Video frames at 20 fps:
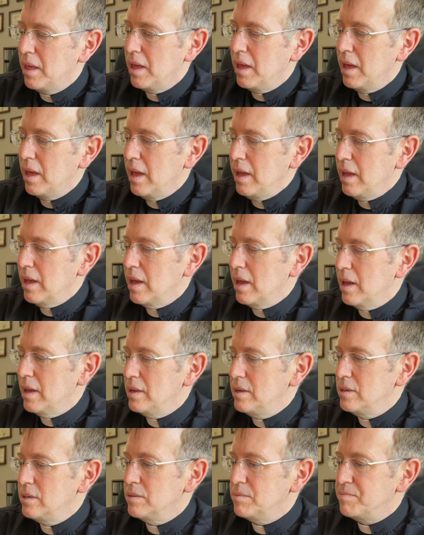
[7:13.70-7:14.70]

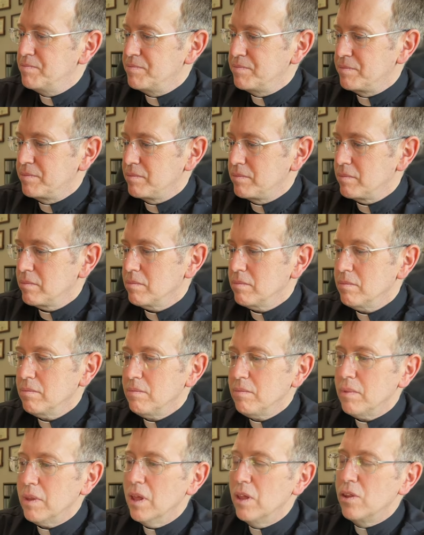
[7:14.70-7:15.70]
And
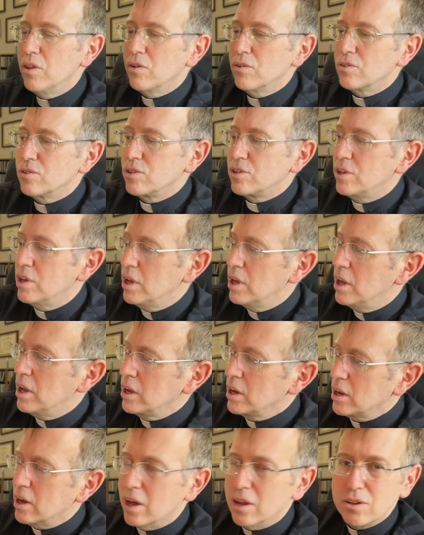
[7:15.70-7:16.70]
there's
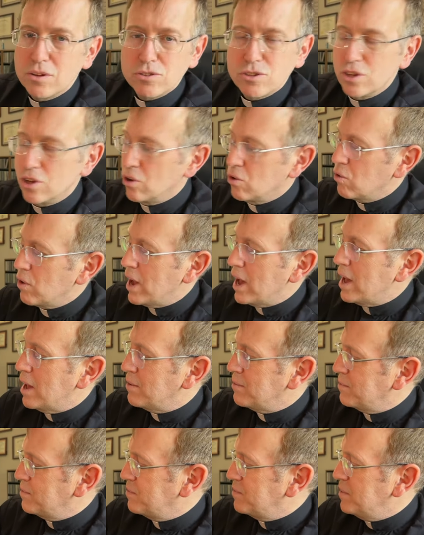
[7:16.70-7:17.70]
colors and
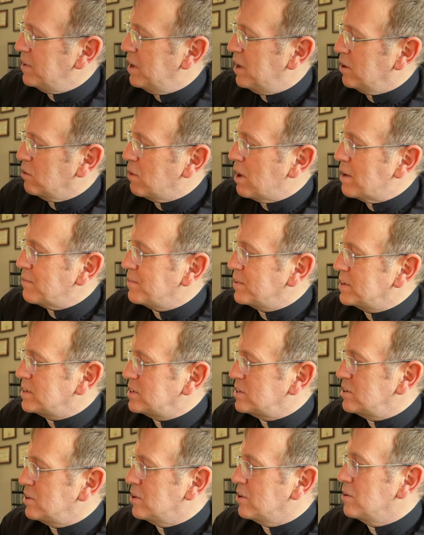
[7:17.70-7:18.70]
graphics
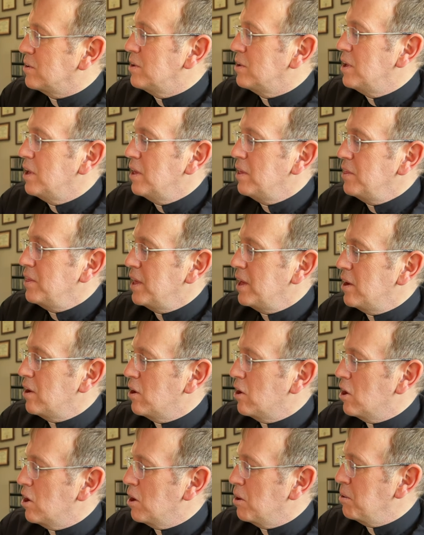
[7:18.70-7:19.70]
here that
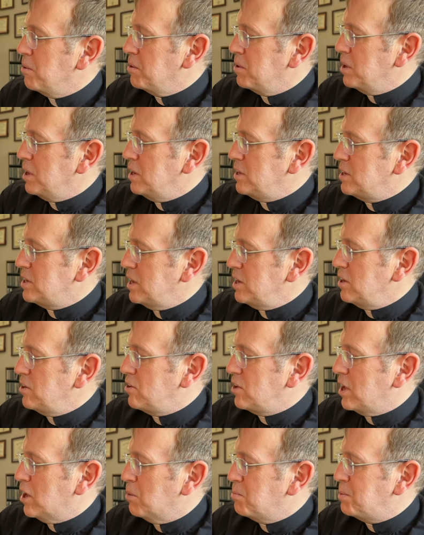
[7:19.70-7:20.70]
are intended to
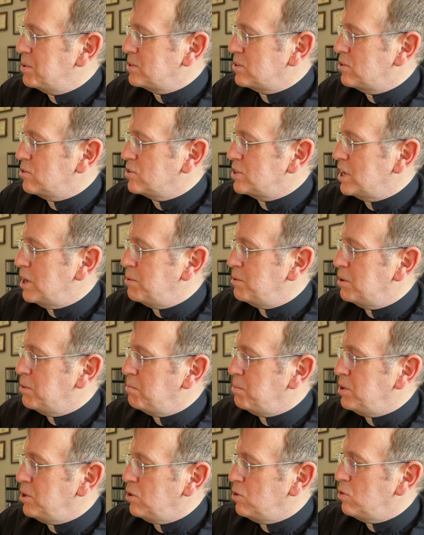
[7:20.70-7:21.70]
help us understand the
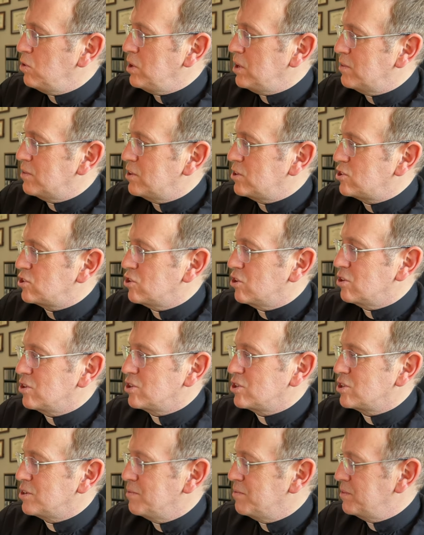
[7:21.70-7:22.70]
beauty of the
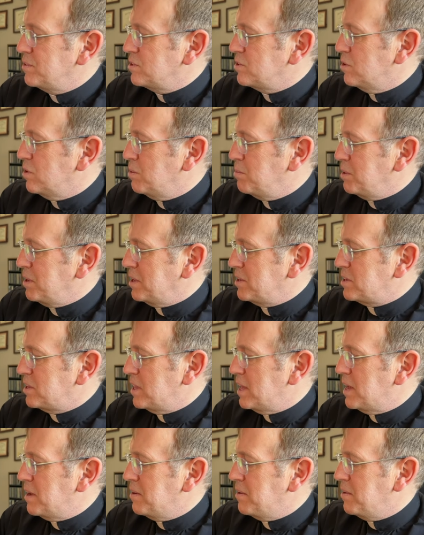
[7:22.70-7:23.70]
church. So let me get to
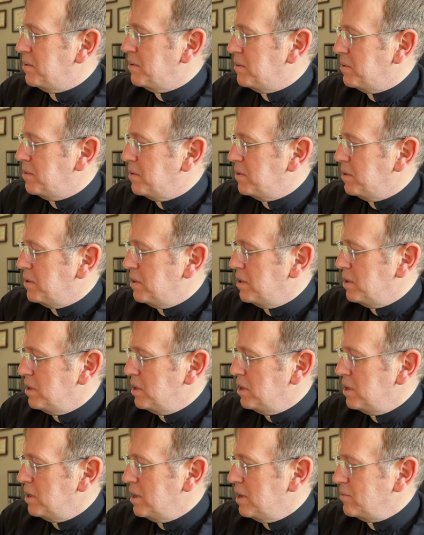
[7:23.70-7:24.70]
that.
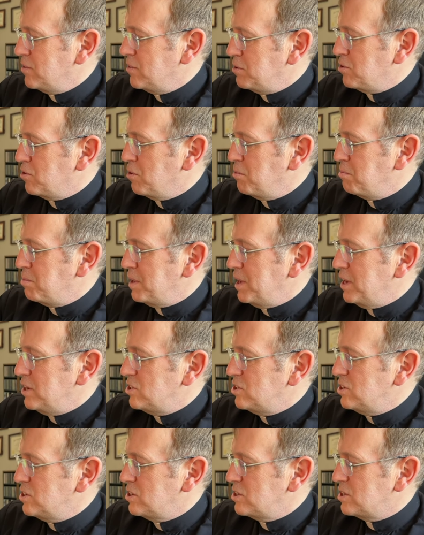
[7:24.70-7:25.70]
I have to turn
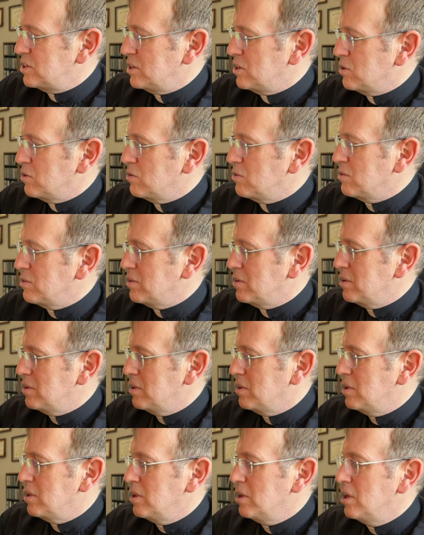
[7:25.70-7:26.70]
pages here.
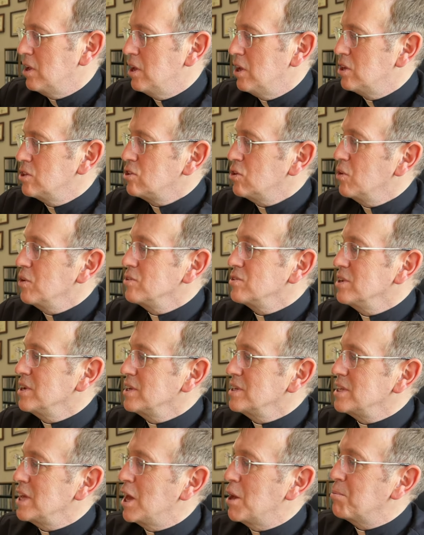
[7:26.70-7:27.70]
So here's an
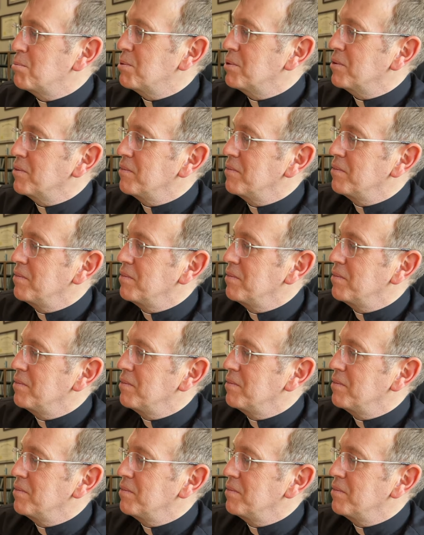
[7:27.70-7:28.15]
example.